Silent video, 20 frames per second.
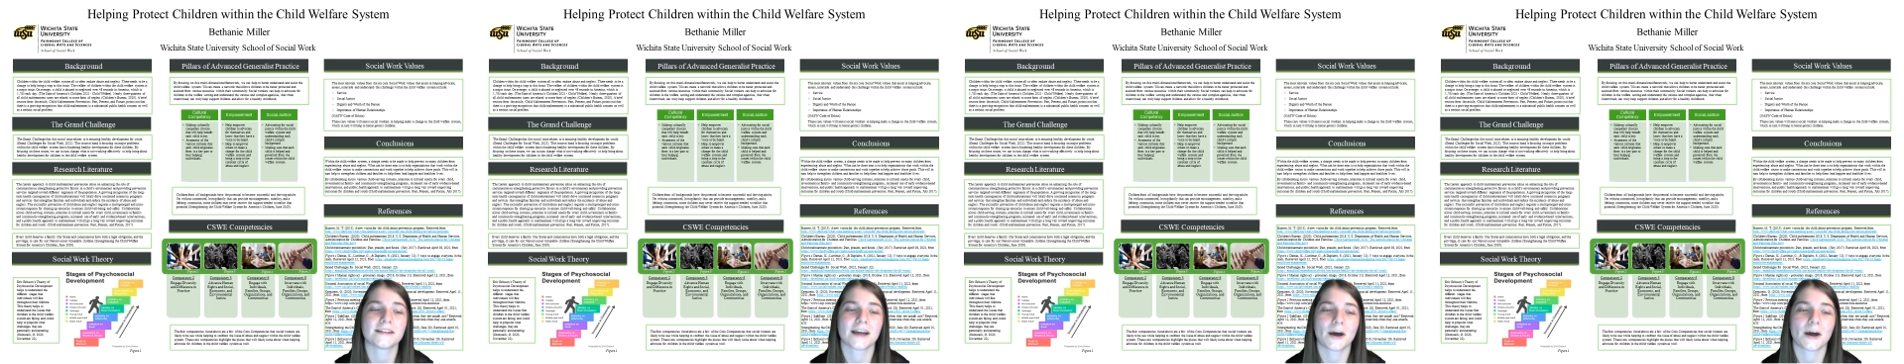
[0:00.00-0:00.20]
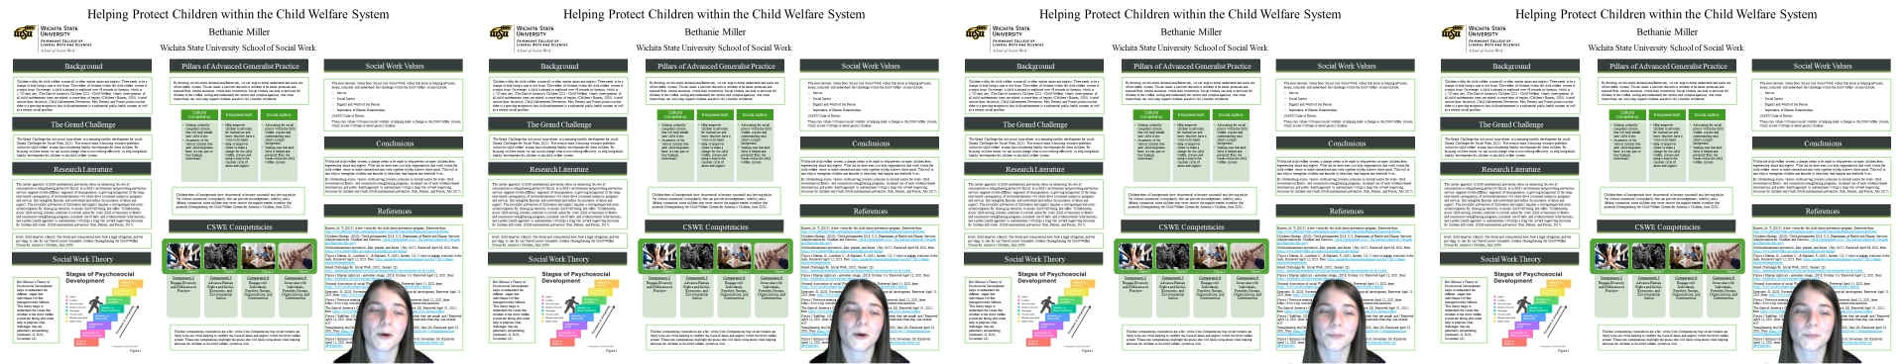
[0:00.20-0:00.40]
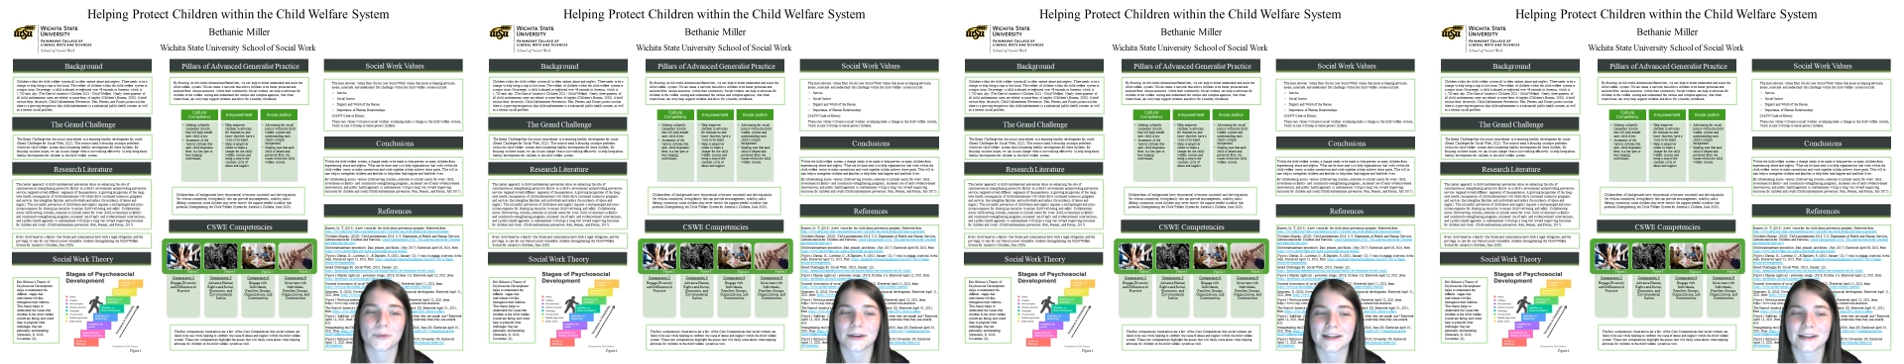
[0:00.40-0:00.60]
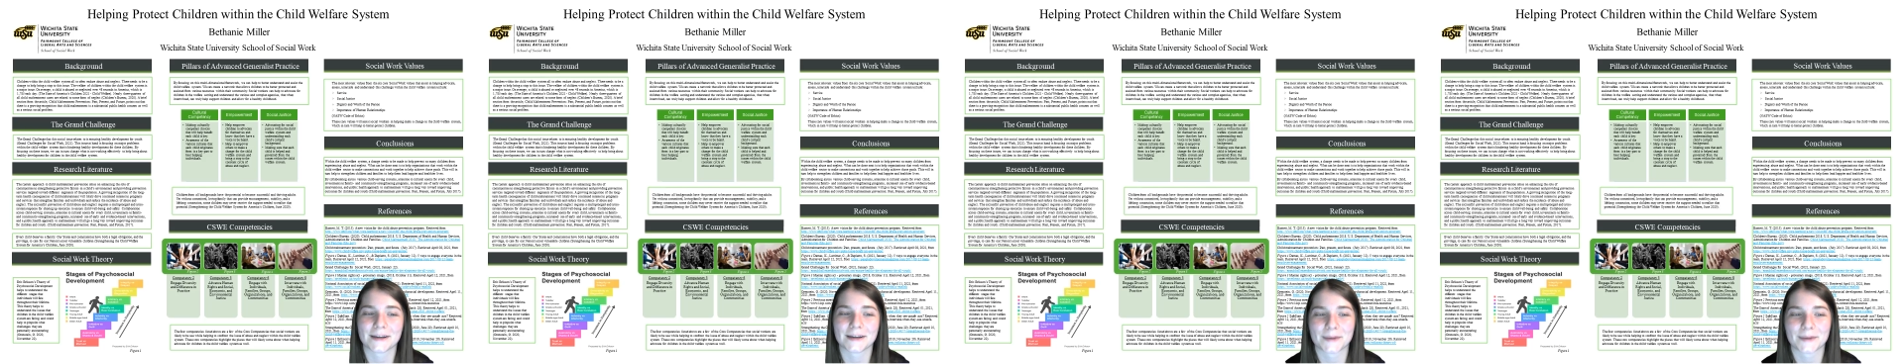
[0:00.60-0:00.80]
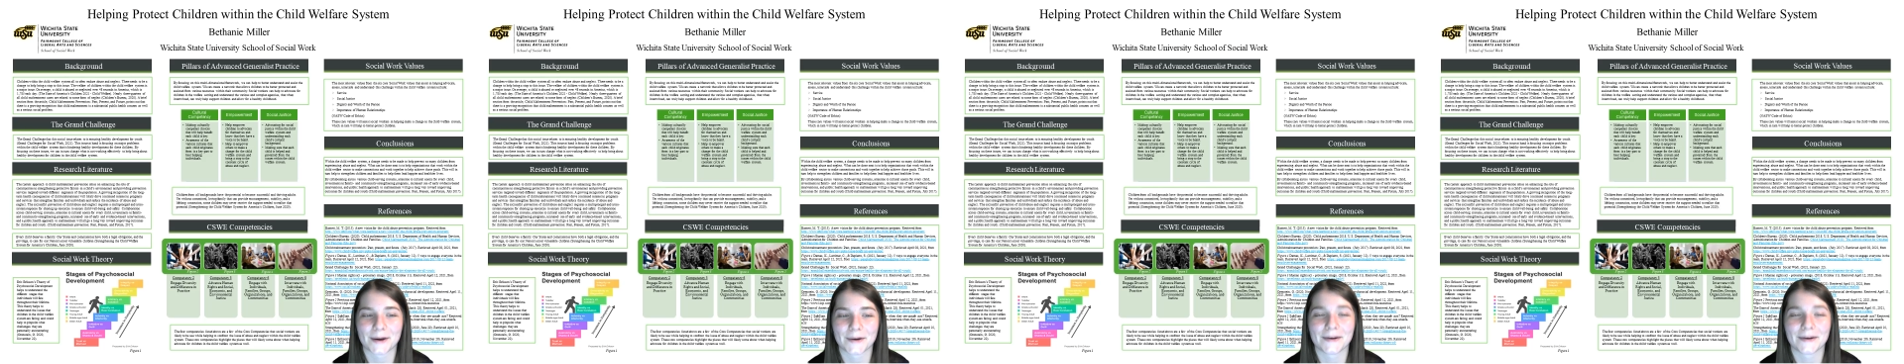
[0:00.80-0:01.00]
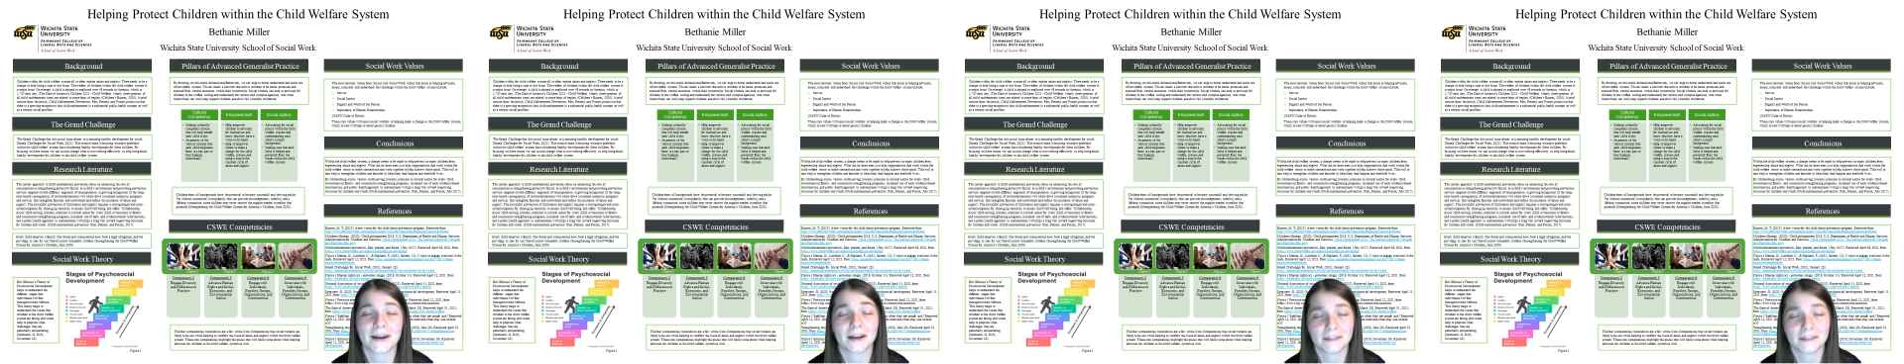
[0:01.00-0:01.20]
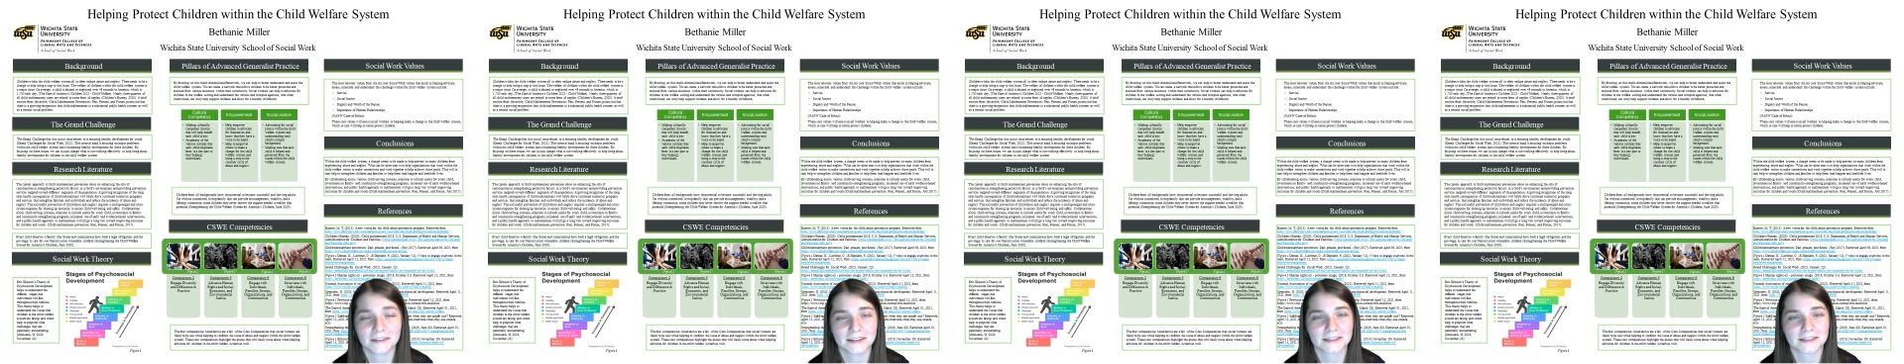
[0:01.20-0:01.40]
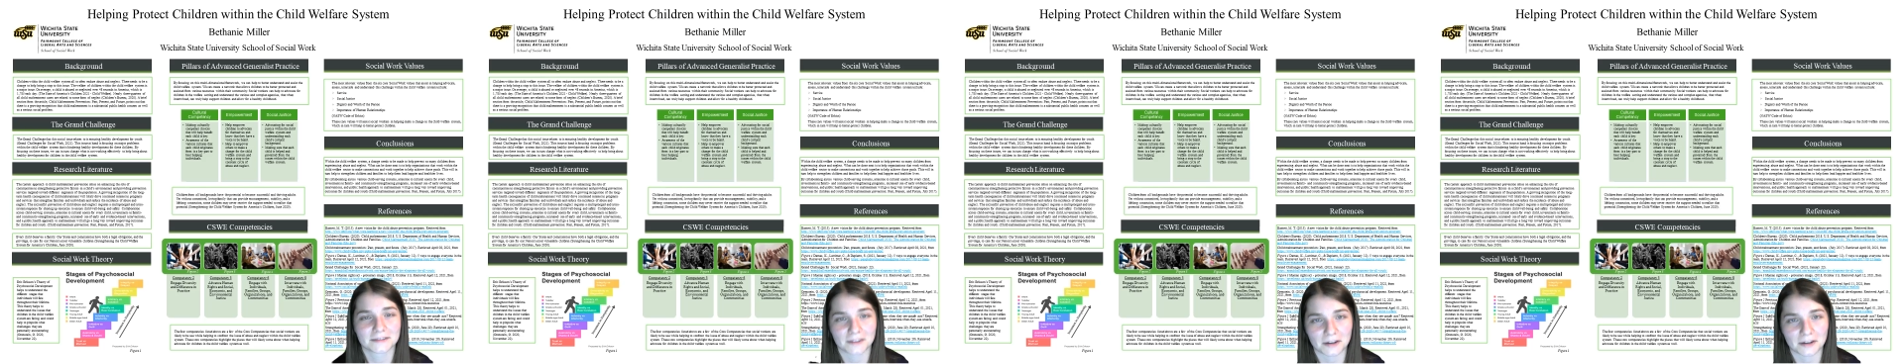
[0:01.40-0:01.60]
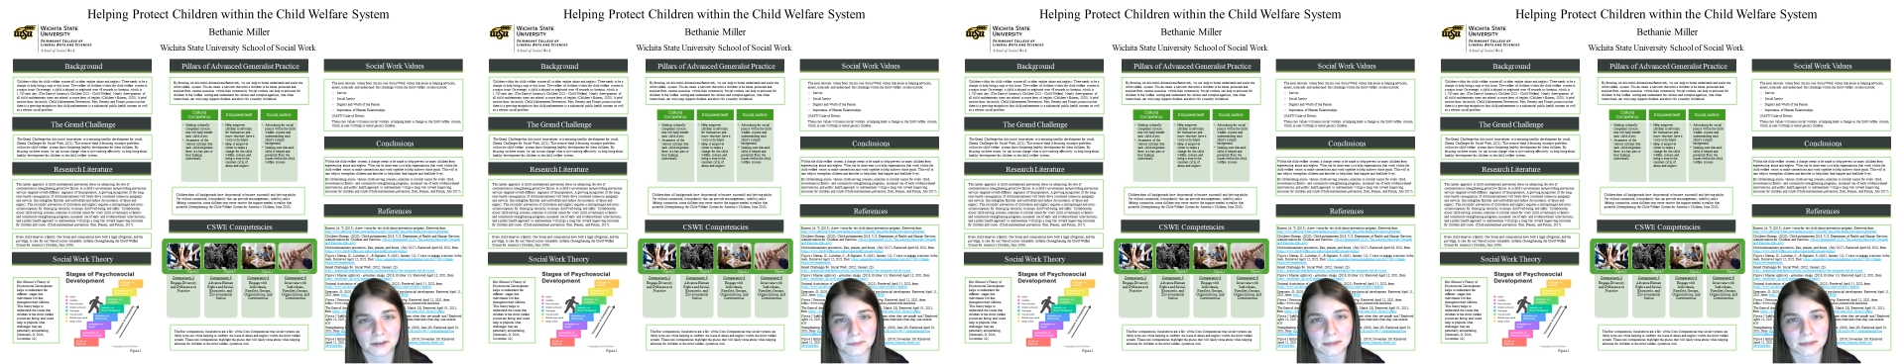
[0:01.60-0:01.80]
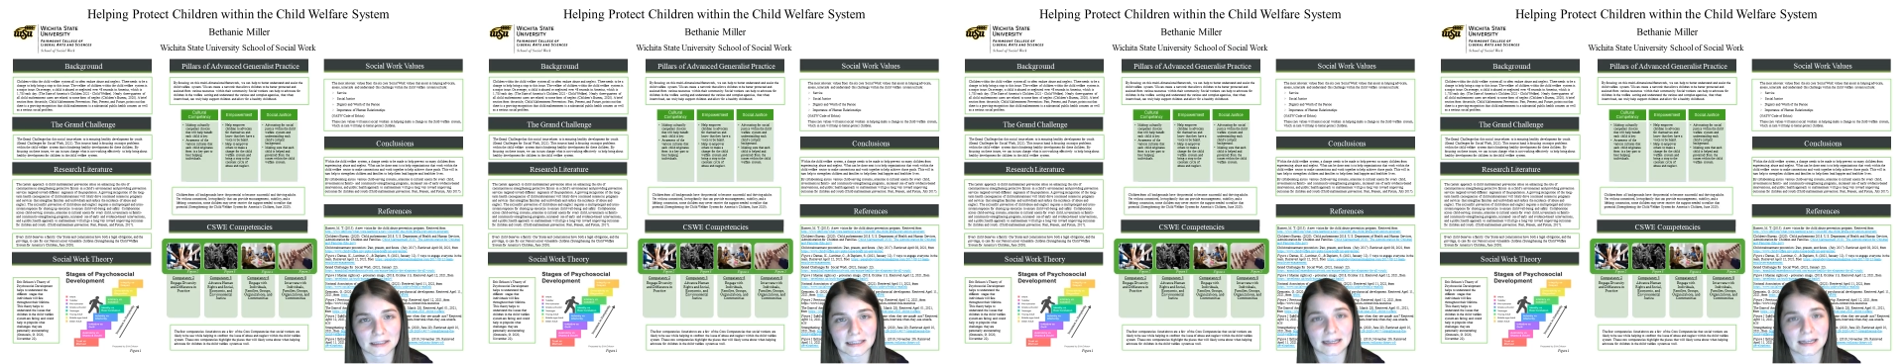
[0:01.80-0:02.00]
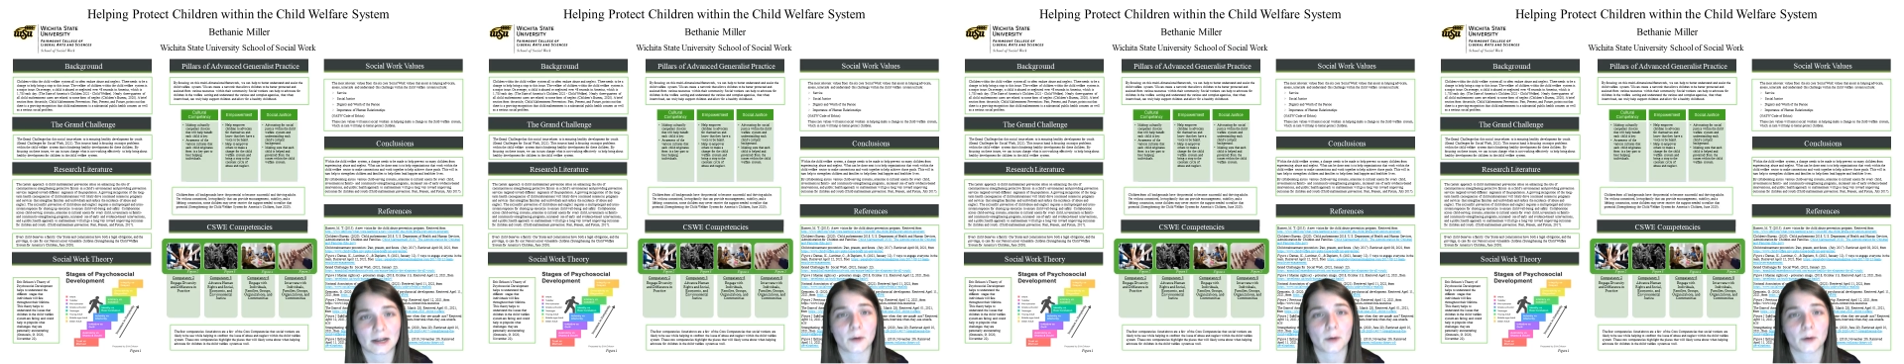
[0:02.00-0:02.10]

to help bring about healthy development and